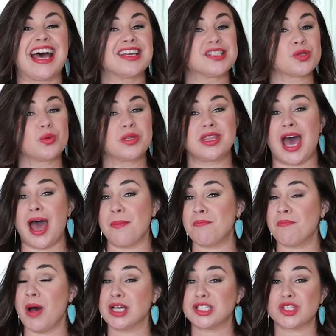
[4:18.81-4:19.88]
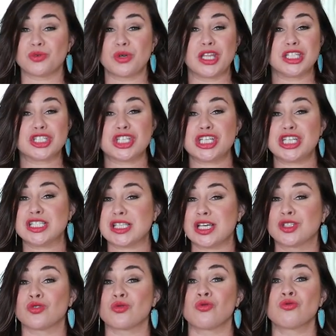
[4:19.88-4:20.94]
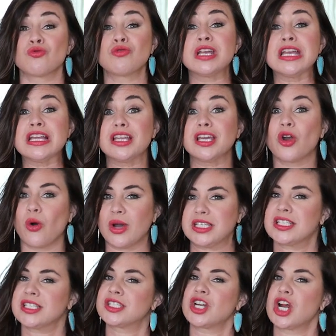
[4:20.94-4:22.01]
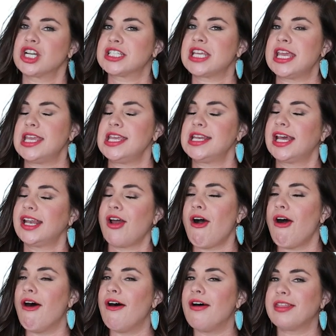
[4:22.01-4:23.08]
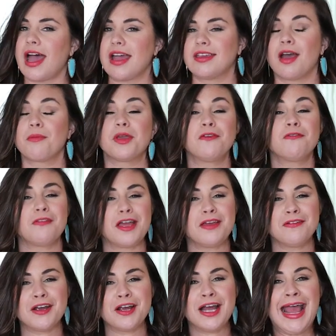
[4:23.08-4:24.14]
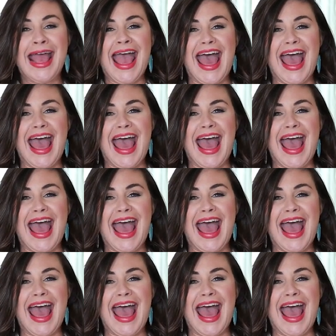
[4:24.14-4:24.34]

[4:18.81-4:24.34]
That's when that mozzarella cheese is really going to start taking in all that yummy flavor.